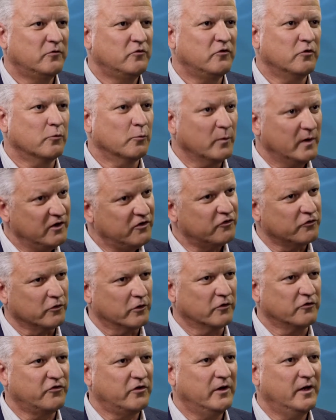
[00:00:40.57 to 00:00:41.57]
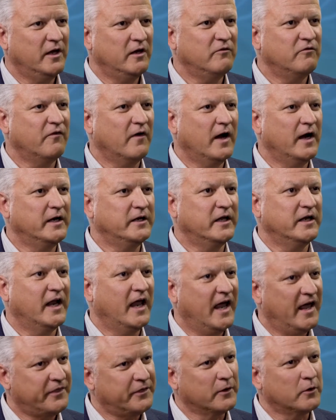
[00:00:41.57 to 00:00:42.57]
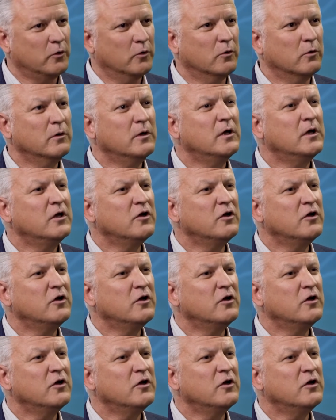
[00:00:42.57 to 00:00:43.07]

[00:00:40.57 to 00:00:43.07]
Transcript: to research and find an ethical,